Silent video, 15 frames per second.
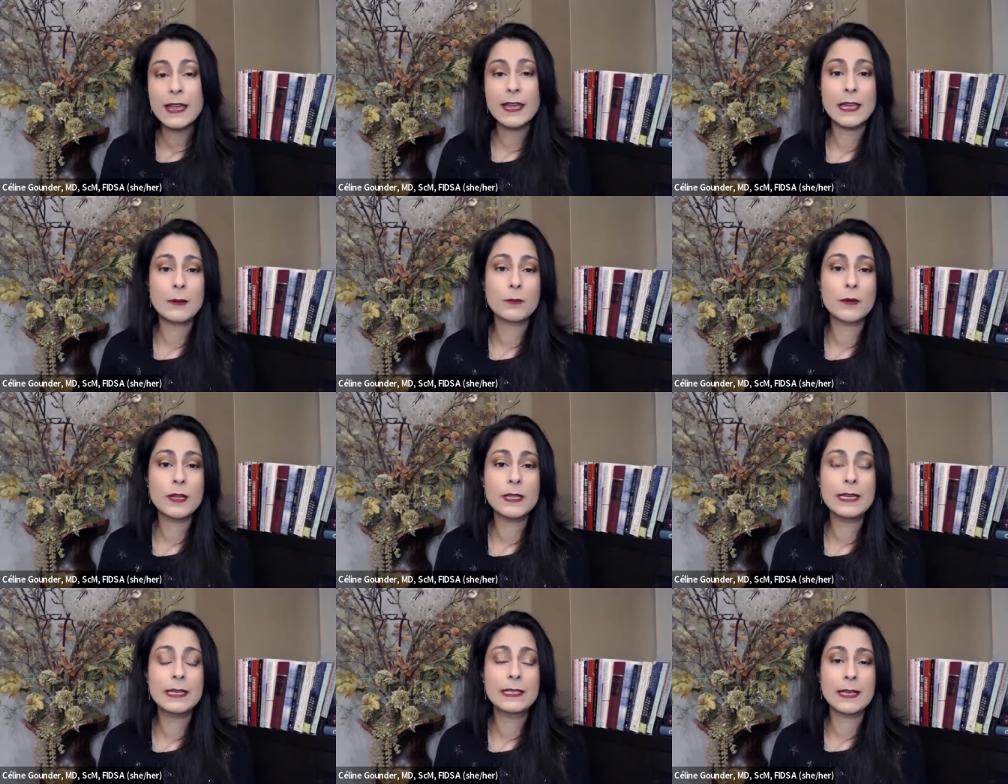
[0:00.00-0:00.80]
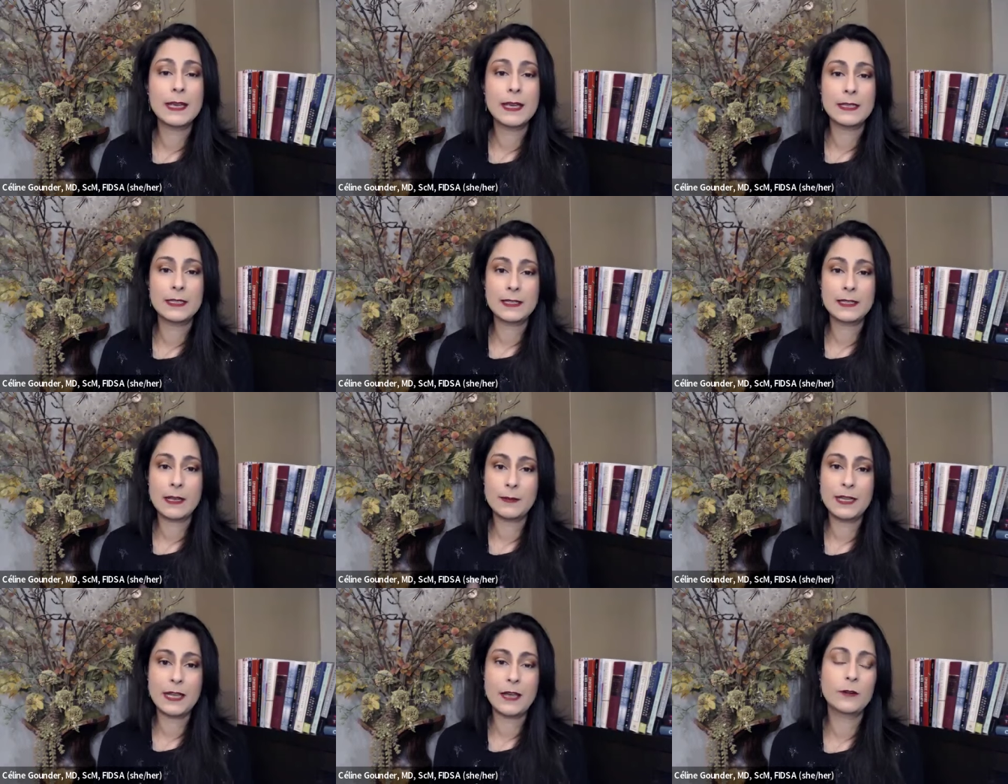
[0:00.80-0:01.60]
it really does
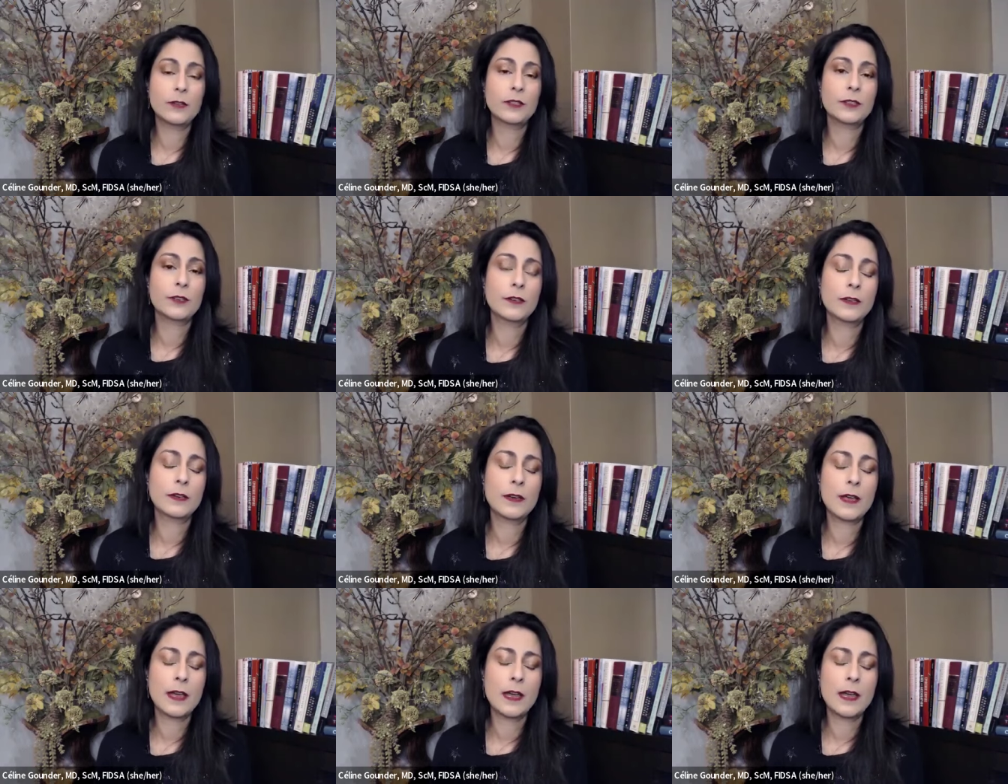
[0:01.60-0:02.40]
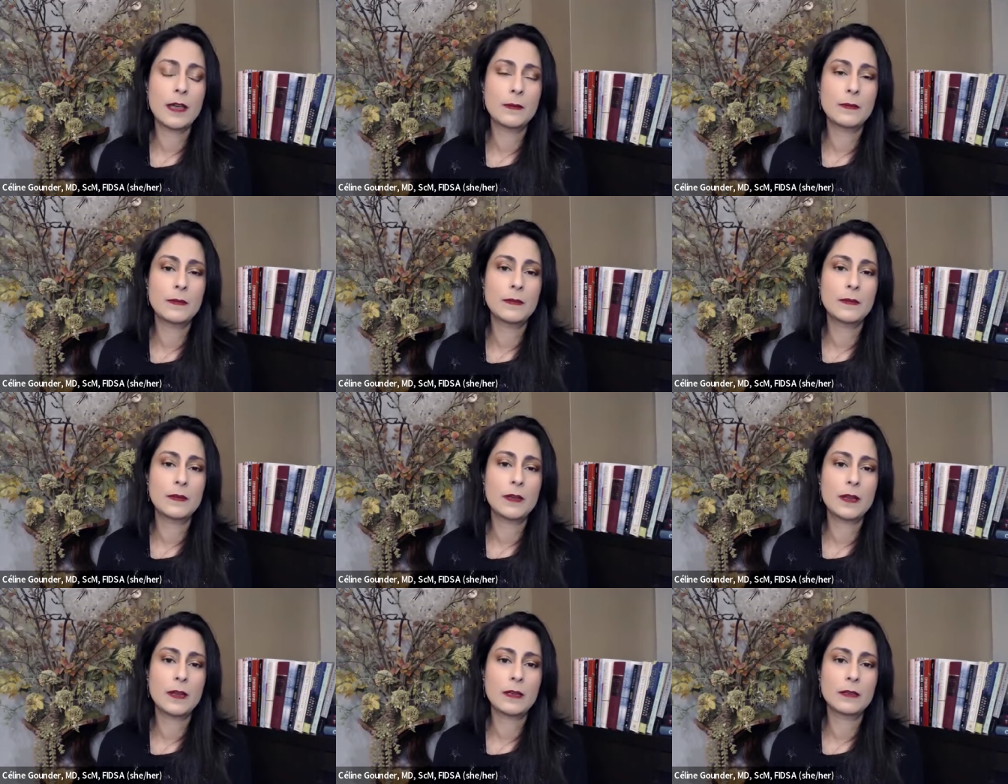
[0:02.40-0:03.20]
come down to a certain um,
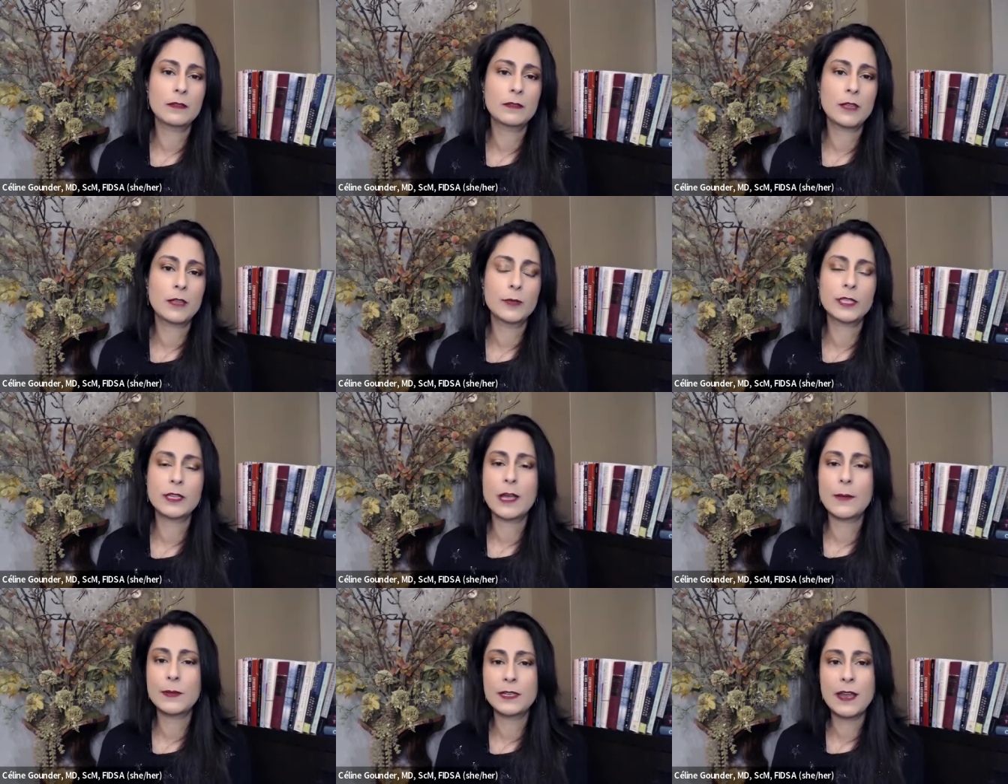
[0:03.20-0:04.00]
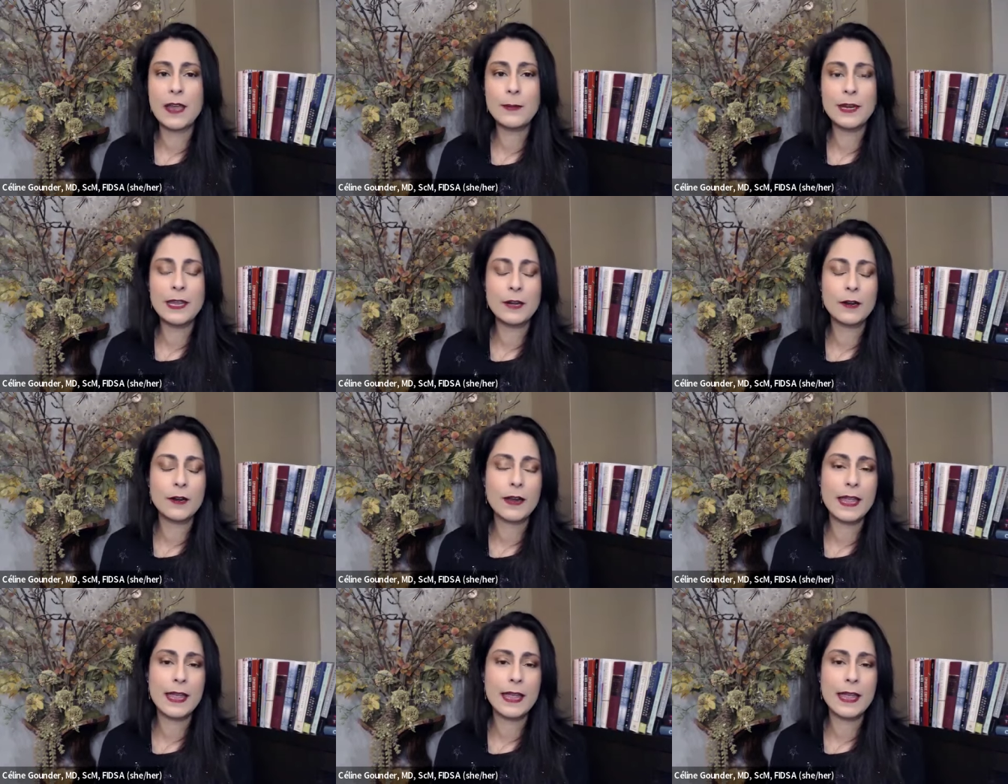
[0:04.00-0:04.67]
uh, lowest common denominator.